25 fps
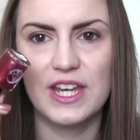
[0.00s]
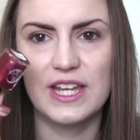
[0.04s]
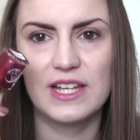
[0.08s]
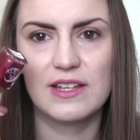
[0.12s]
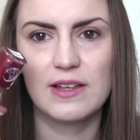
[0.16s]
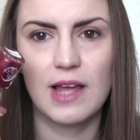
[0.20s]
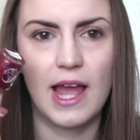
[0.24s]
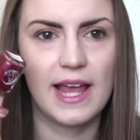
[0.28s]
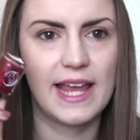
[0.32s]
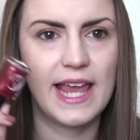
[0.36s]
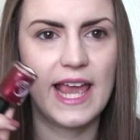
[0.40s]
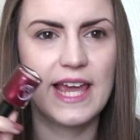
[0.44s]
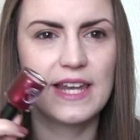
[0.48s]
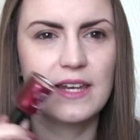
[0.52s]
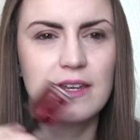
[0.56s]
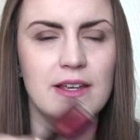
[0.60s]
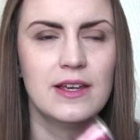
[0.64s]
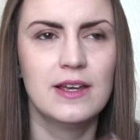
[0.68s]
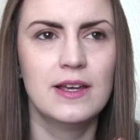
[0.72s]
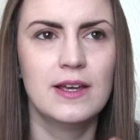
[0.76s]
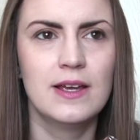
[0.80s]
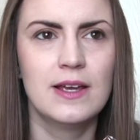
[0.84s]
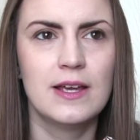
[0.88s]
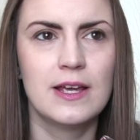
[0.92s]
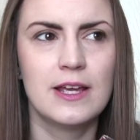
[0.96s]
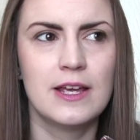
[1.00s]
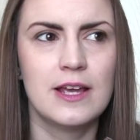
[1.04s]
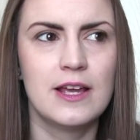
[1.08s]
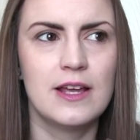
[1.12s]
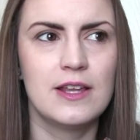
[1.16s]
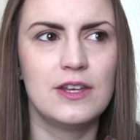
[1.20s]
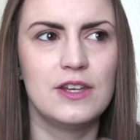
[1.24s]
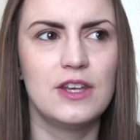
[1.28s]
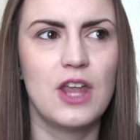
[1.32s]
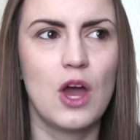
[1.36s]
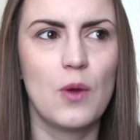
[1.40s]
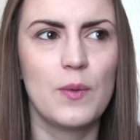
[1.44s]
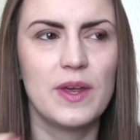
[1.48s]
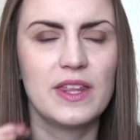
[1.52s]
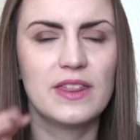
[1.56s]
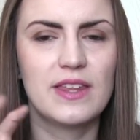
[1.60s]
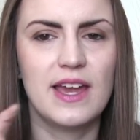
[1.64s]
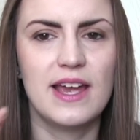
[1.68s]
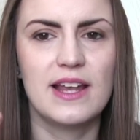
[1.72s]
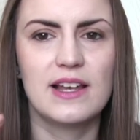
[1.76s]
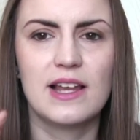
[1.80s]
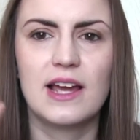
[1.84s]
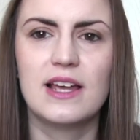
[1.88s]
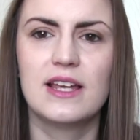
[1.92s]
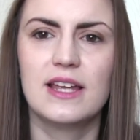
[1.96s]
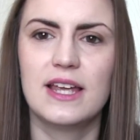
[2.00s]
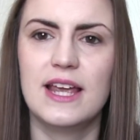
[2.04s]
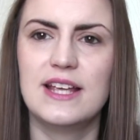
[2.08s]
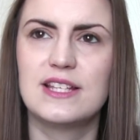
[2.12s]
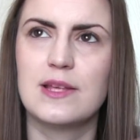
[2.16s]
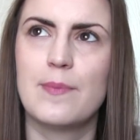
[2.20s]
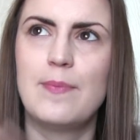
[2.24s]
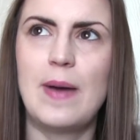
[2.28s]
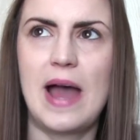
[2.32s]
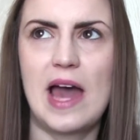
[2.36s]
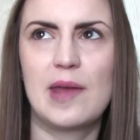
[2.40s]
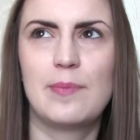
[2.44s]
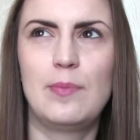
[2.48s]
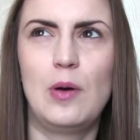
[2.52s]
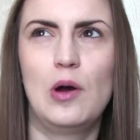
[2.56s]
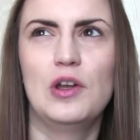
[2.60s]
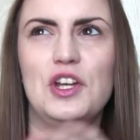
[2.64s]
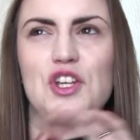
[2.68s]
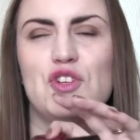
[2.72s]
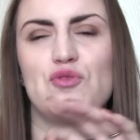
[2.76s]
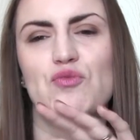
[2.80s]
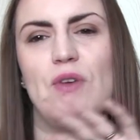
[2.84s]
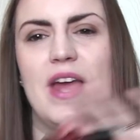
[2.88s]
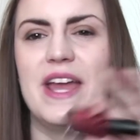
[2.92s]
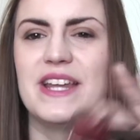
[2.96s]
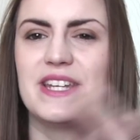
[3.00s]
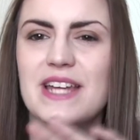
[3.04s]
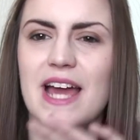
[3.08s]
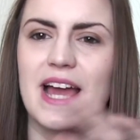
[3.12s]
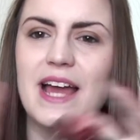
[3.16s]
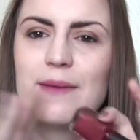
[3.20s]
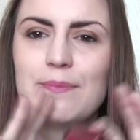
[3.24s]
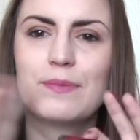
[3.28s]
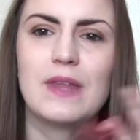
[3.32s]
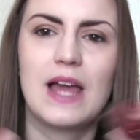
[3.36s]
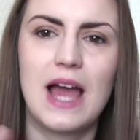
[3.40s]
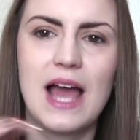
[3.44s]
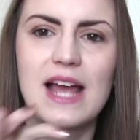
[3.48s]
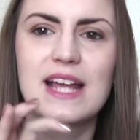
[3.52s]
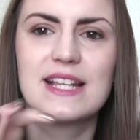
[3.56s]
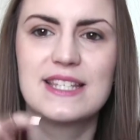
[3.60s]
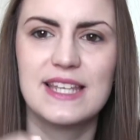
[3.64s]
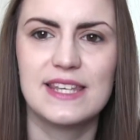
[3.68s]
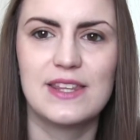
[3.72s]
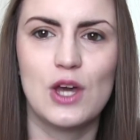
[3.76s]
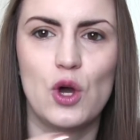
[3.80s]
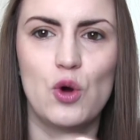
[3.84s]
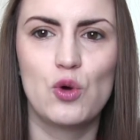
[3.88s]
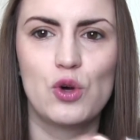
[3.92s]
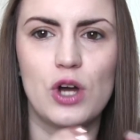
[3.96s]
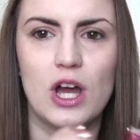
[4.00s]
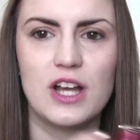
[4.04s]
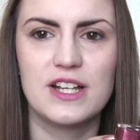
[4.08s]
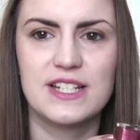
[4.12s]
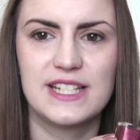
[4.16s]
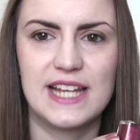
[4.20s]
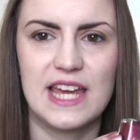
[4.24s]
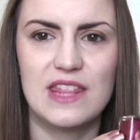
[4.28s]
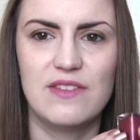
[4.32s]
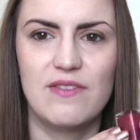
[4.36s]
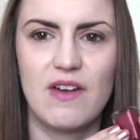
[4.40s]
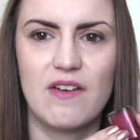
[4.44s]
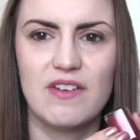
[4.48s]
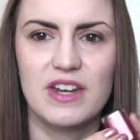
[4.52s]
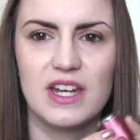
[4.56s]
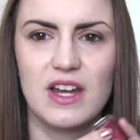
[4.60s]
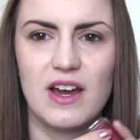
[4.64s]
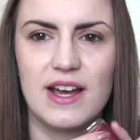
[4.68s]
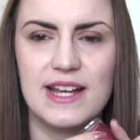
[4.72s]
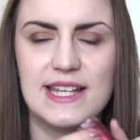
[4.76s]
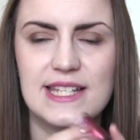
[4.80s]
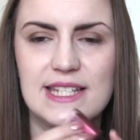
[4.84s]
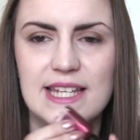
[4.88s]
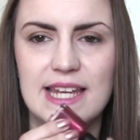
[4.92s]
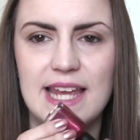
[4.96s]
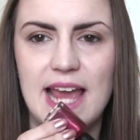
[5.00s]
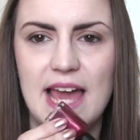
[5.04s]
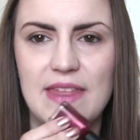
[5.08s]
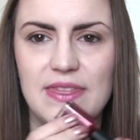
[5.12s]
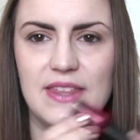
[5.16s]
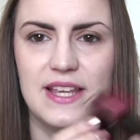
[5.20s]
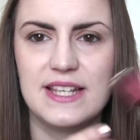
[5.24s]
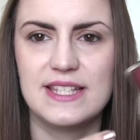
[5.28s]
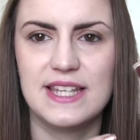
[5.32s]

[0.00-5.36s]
It, again, knowing that it, like, it's a bad polish, red, I can see they're all going together very nicely, and